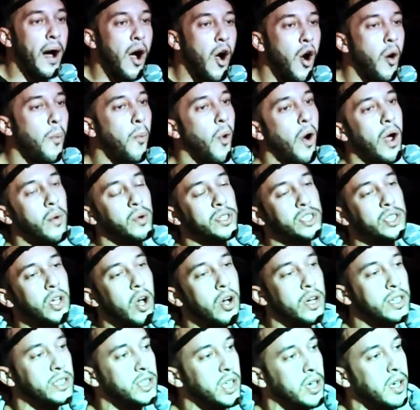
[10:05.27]
my homeboy was
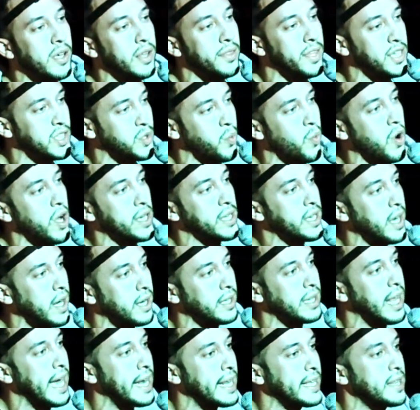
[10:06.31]
talking to this one
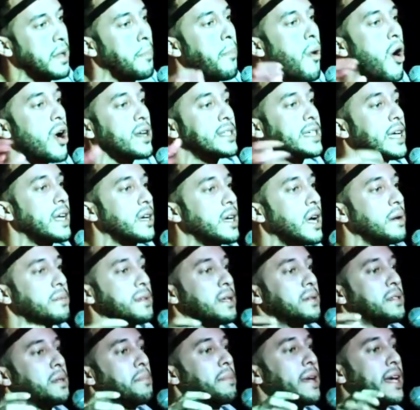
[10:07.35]
young lady and the bartender
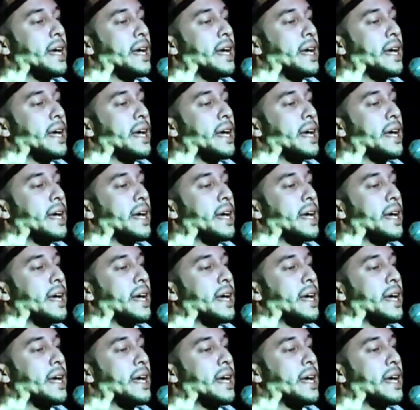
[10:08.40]
comes up to